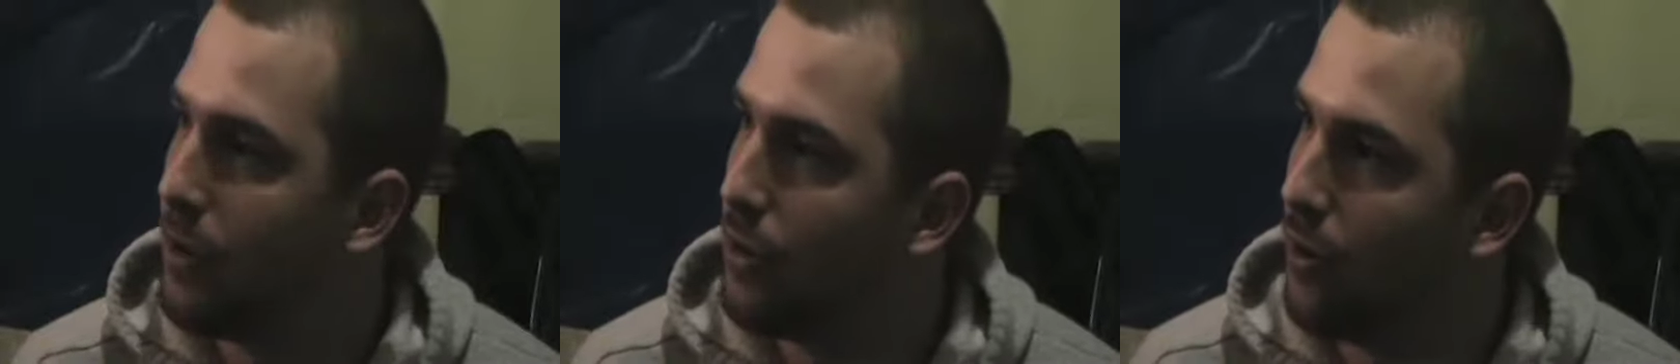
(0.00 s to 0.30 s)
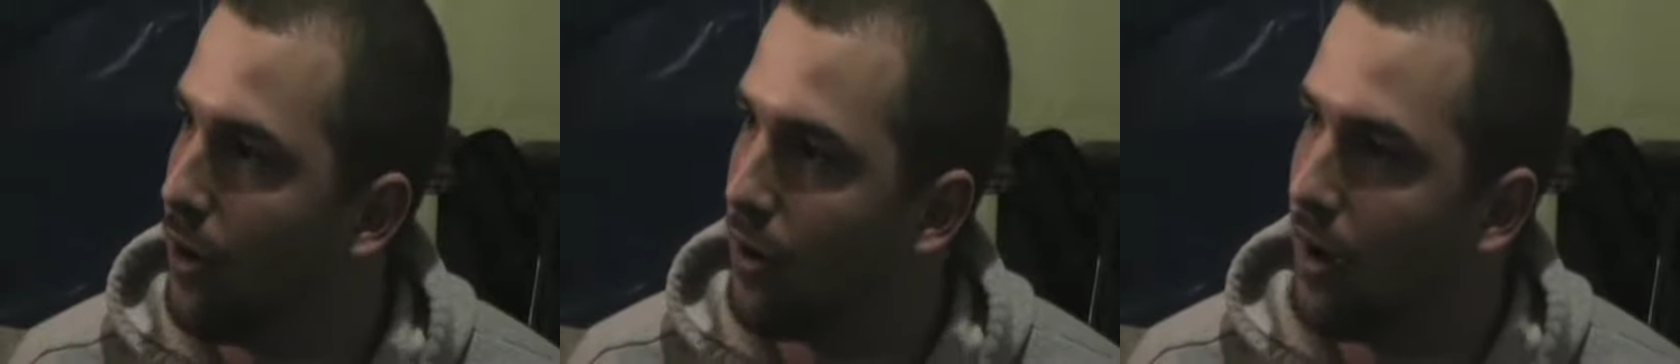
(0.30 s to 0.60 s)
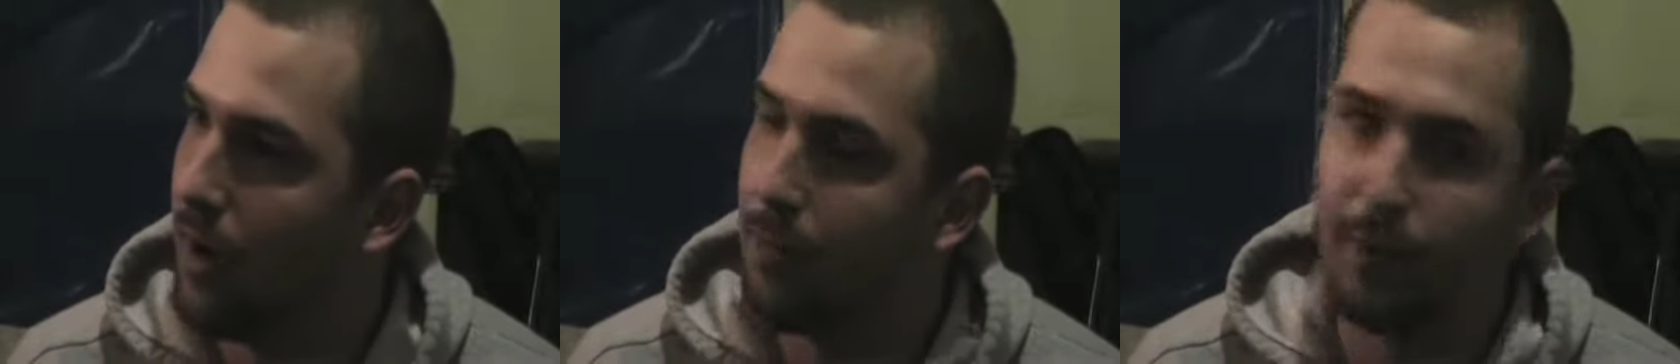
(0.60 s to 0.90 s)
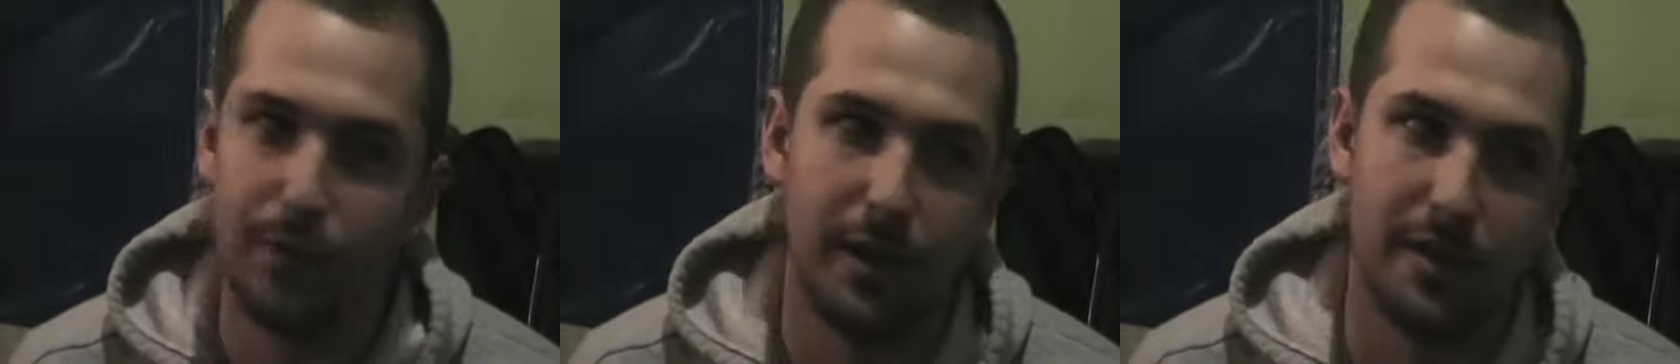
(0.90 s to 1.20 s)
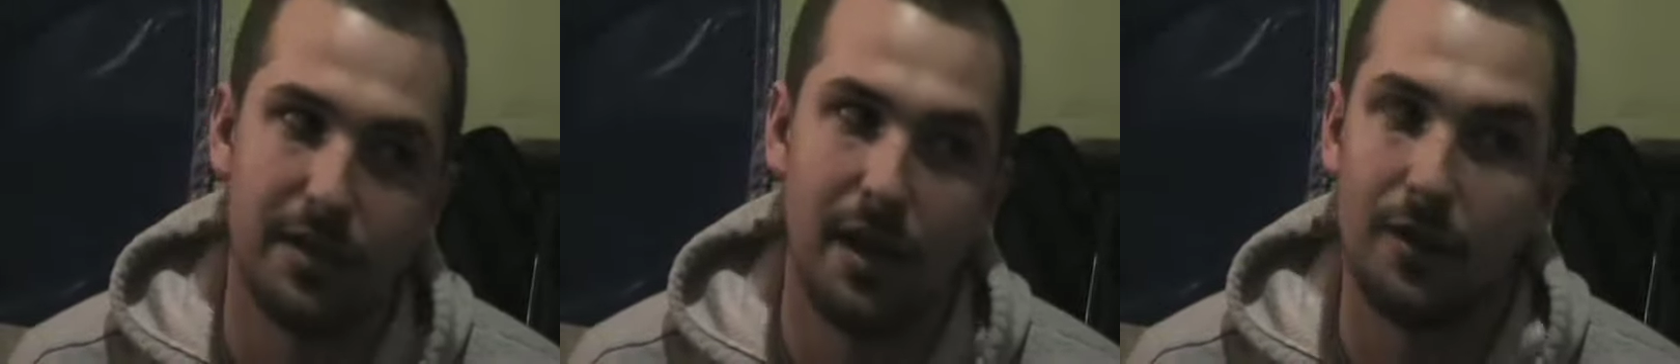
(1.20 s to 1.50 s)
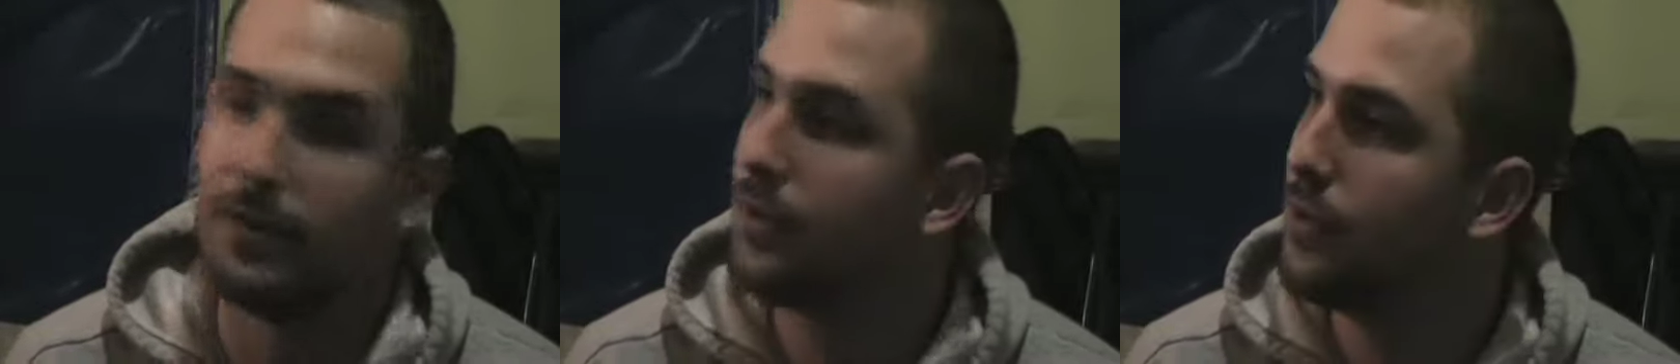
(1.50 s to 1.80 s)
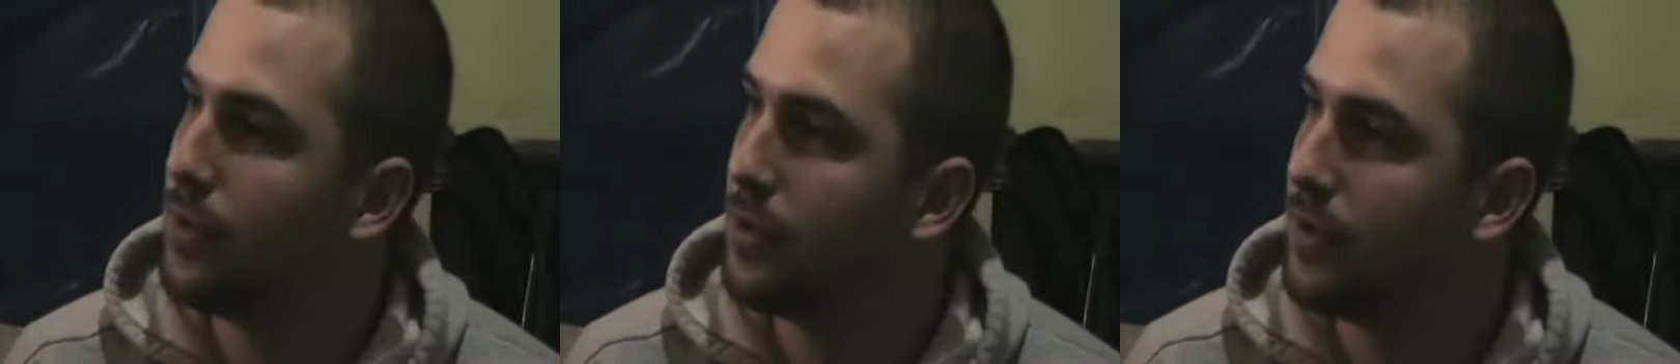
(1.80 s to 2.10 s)
who are portrayed as the doctors and
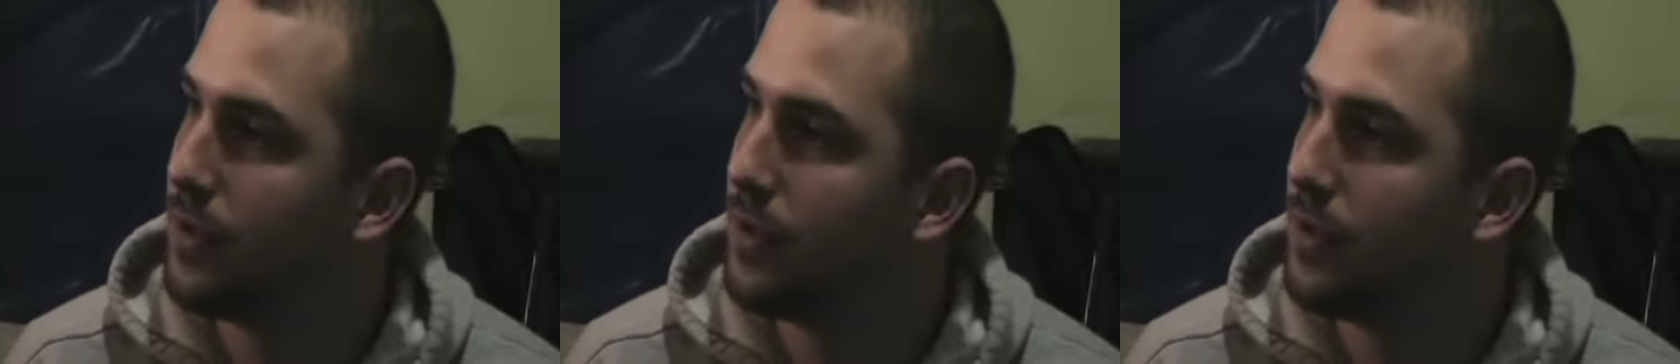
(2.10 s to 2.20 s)
lawyers.